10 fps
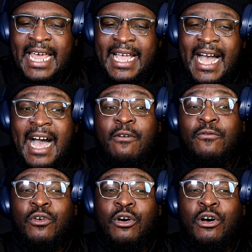like, how
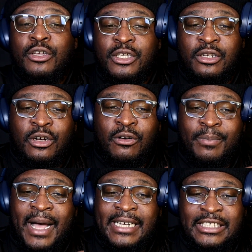raw, you know,
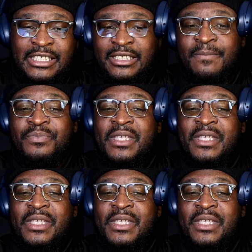by just